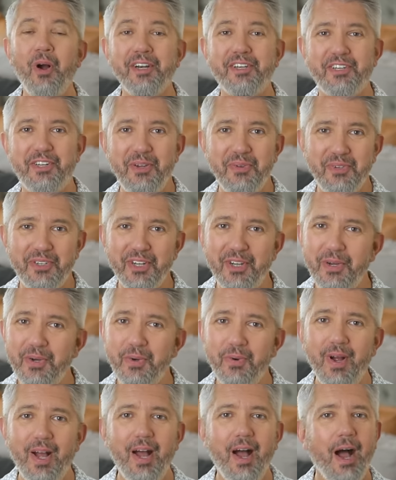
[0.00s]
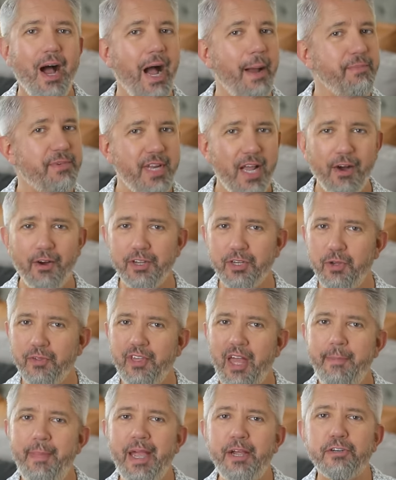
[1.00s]
once you do, I'm telling you,
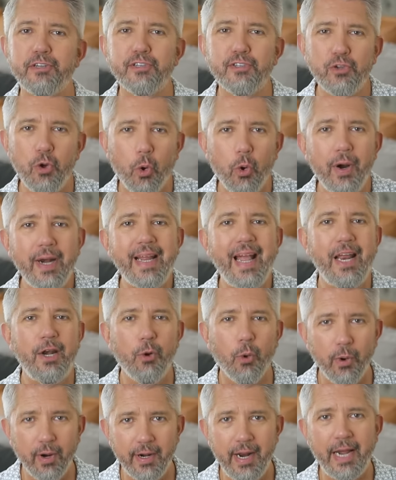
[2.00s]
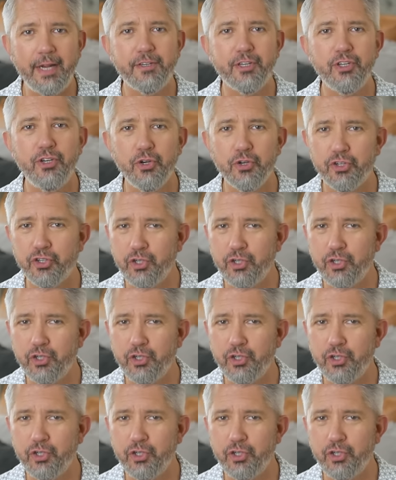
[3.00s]
they make storing and organizing your